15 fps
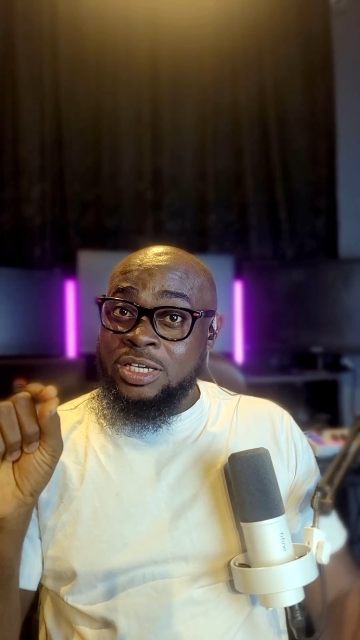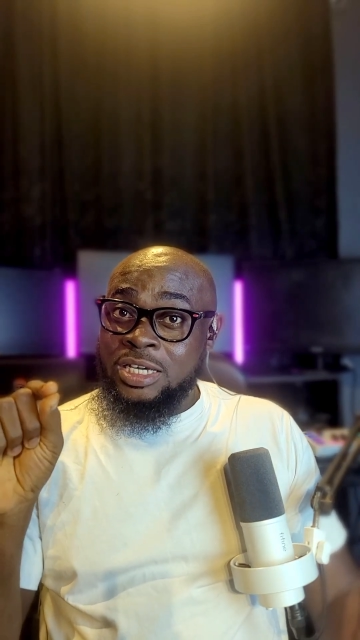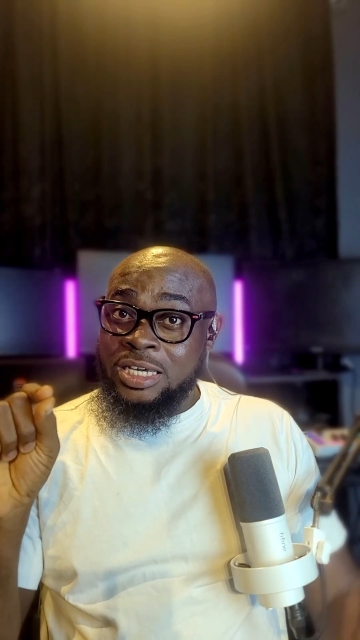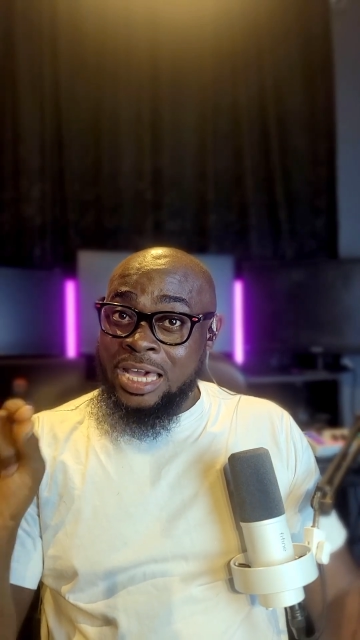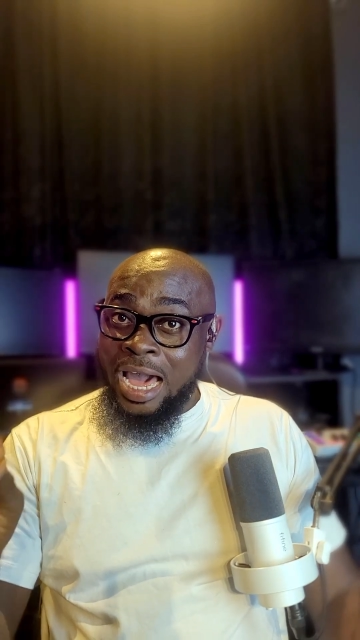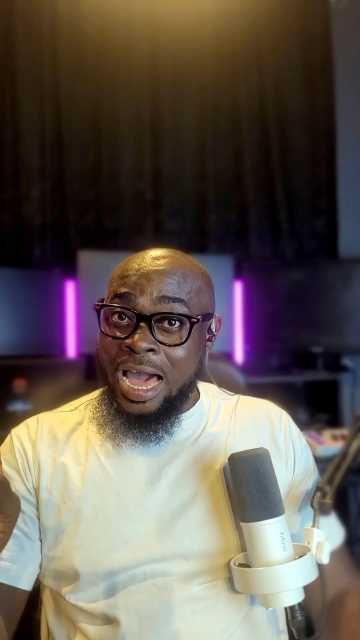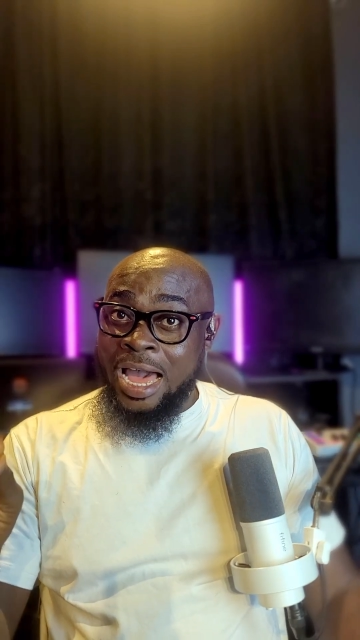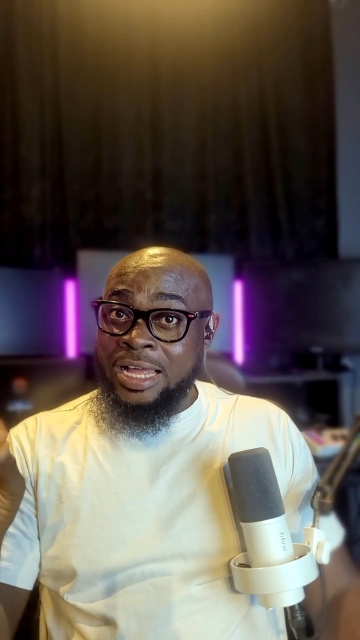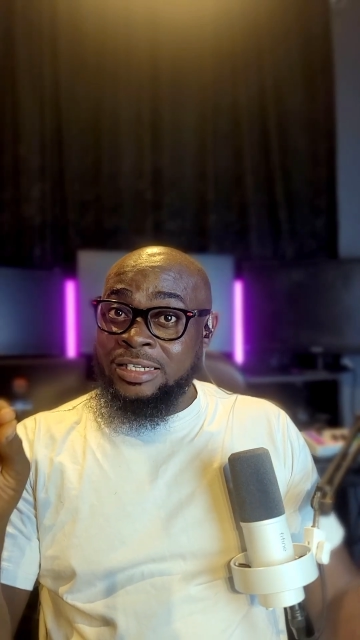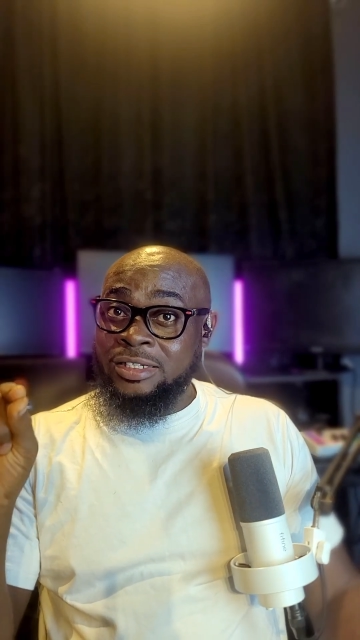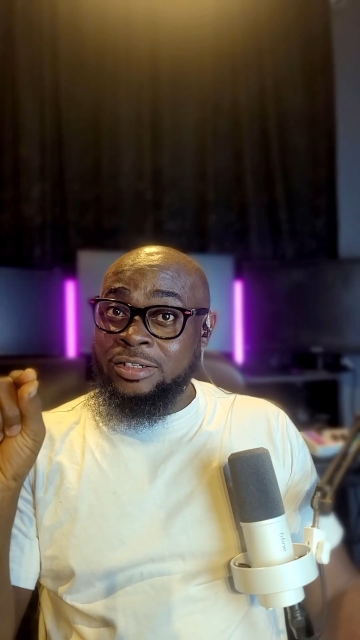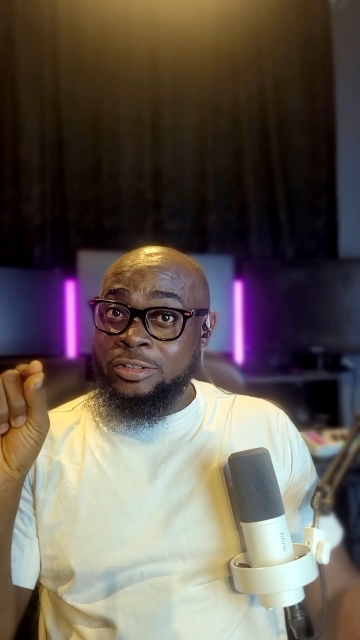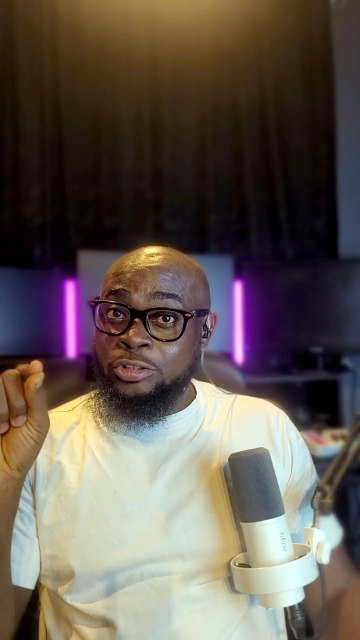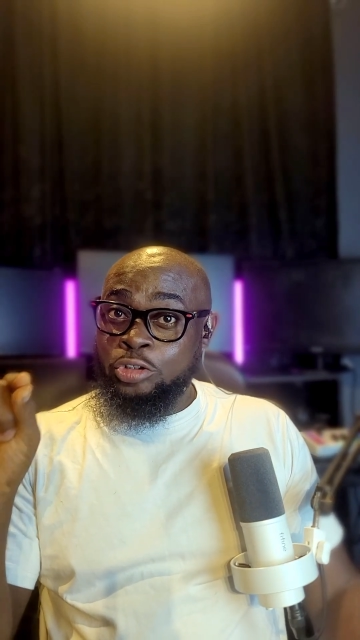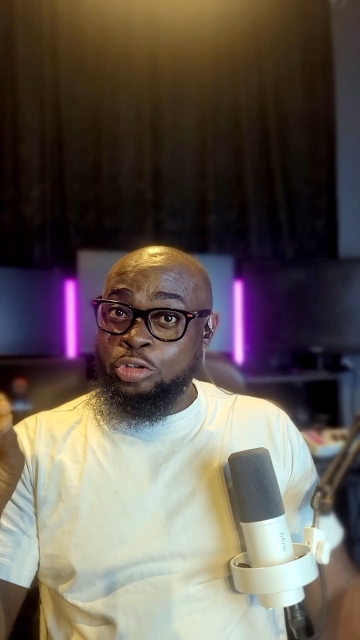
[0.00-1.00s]
can
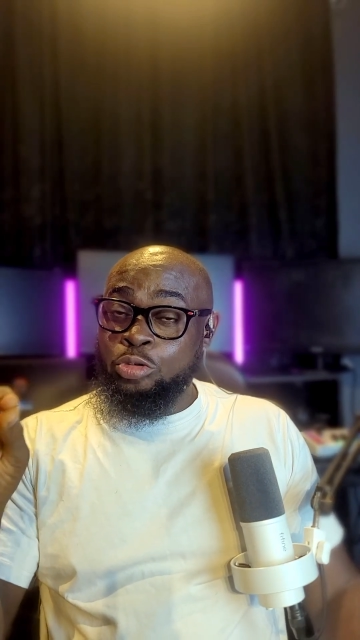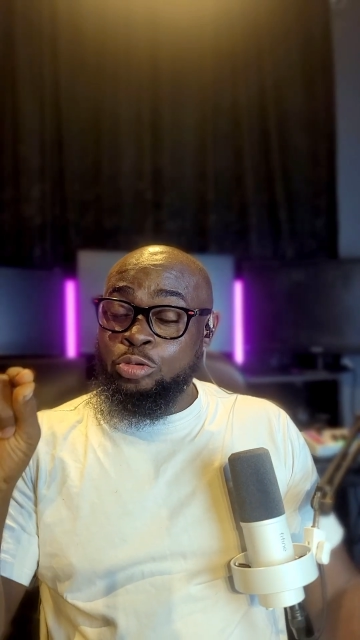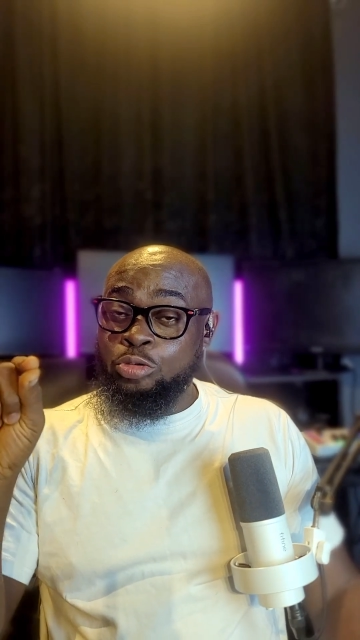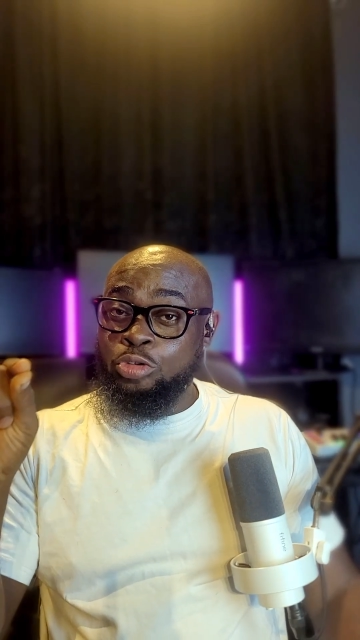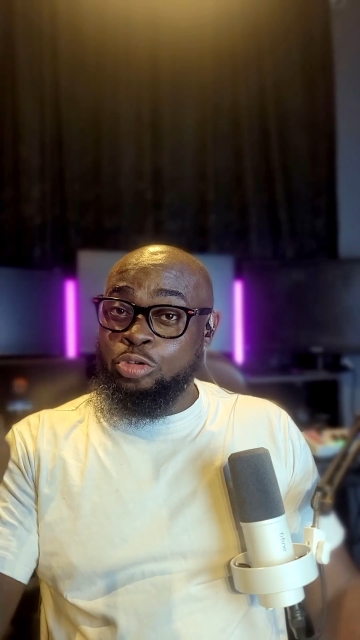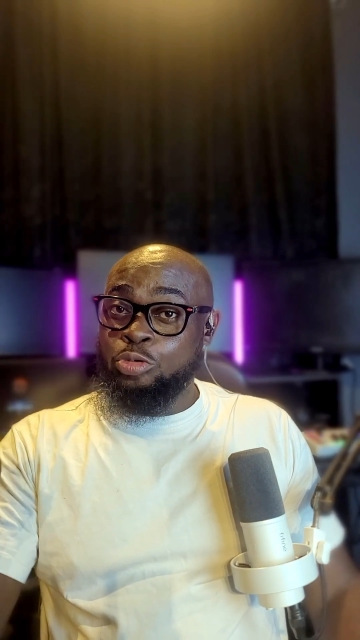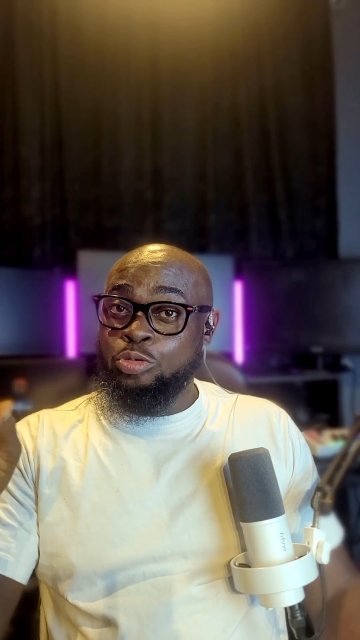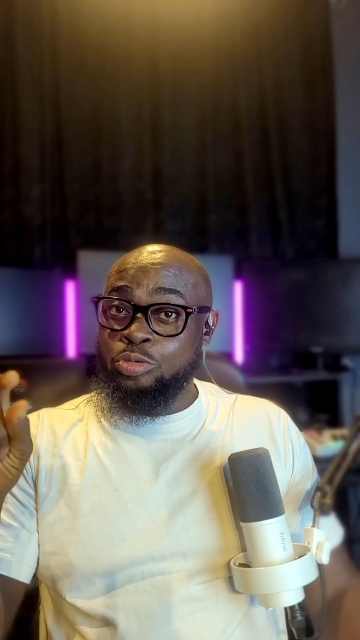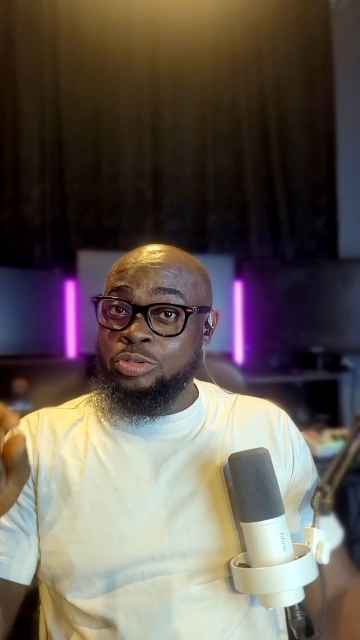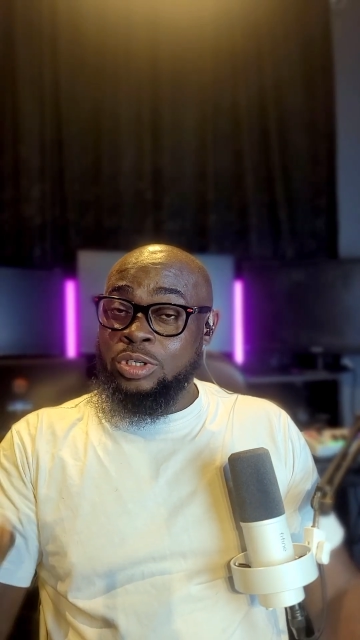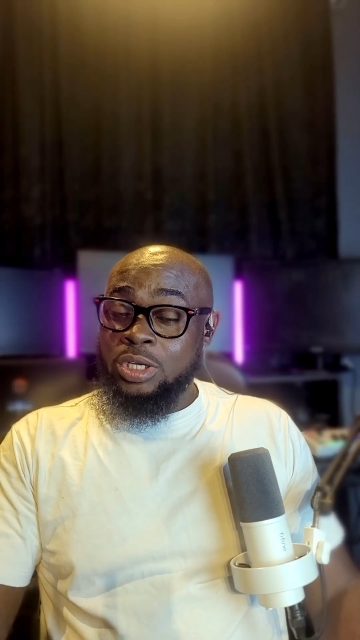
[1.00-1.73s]
you do?